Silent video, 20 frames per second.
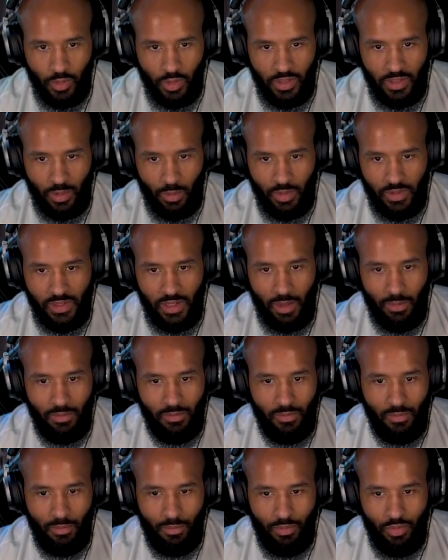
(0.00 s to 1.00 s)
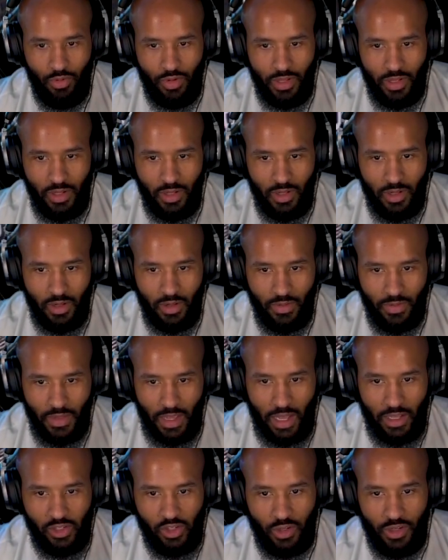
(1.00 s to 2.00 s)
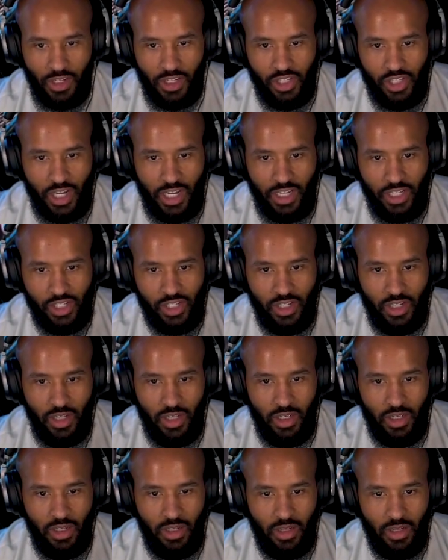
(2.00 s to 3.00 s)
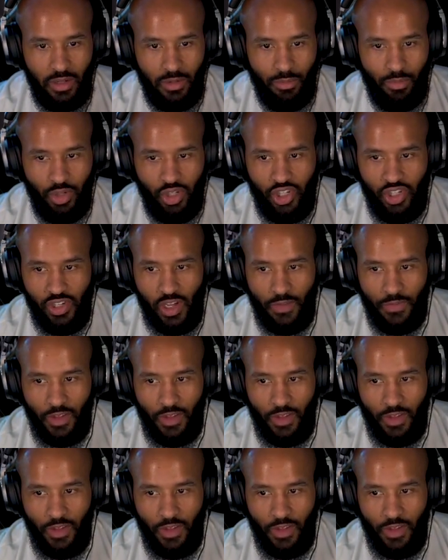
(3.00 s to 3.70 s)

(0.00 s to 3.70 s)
What's up? Ooh. Now he's trying to exchange. Pushes off the